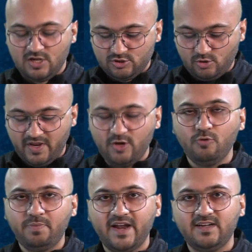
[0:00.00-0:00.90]
So when
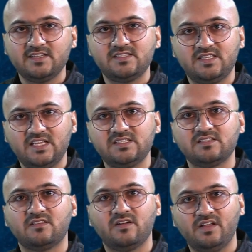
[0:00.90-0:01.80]
you practice
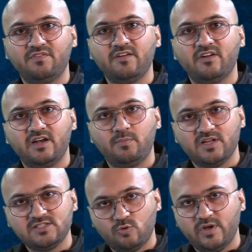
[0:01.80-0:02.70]
these thirty-five hundred
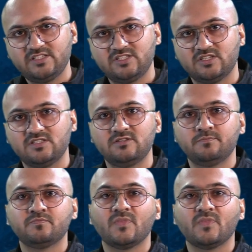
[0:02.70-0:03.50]
plus questions,